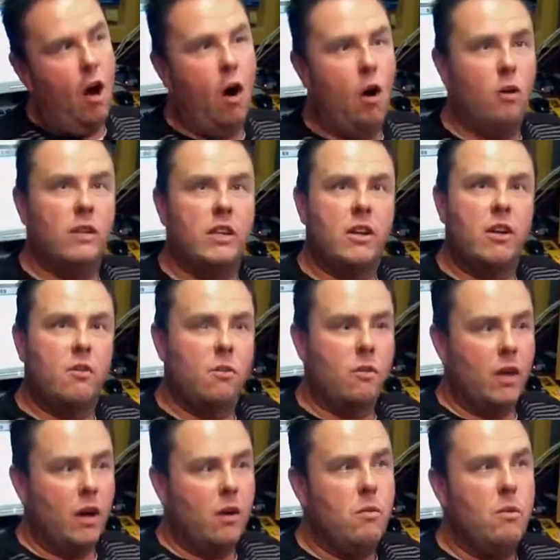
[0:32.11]
All in all
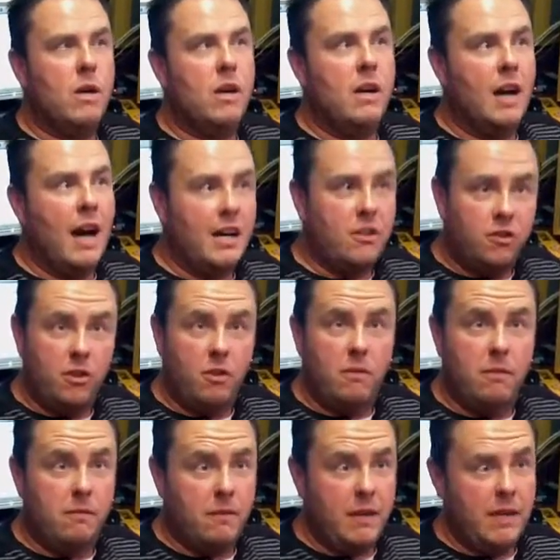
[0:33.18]
though, I do
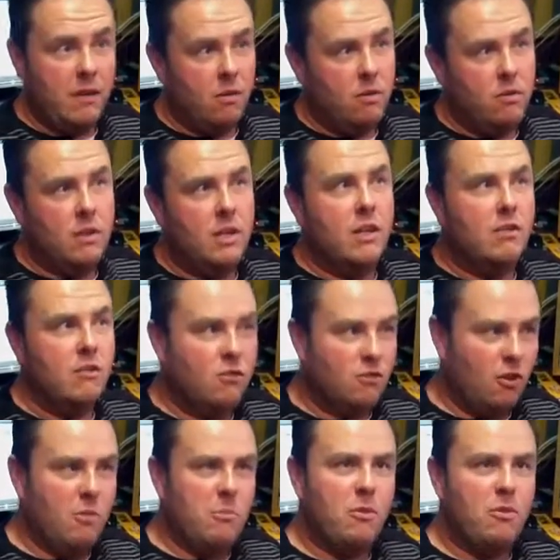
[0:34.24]
feel
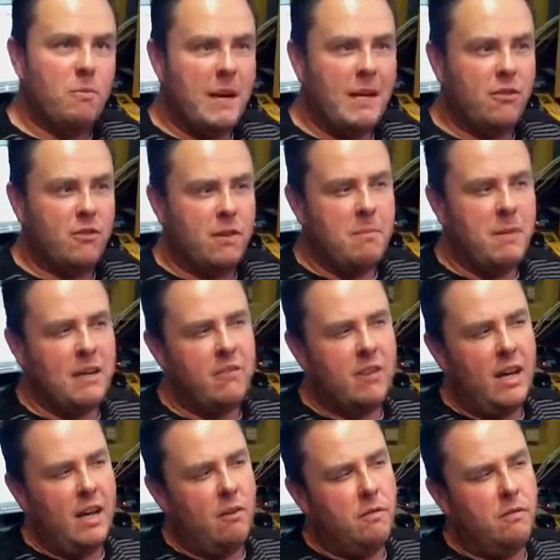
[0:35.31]
so much better in
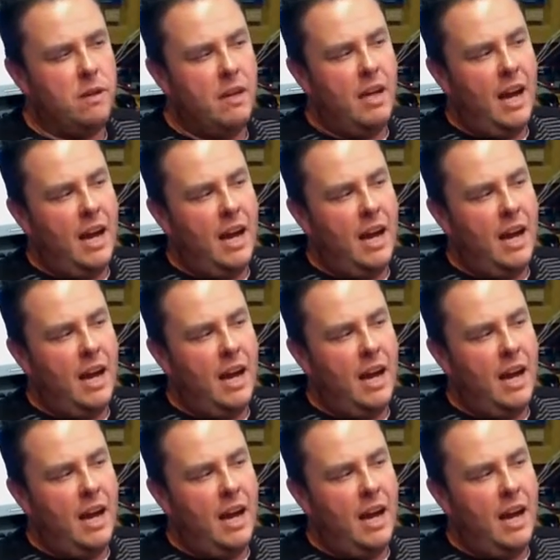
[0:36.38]
myself,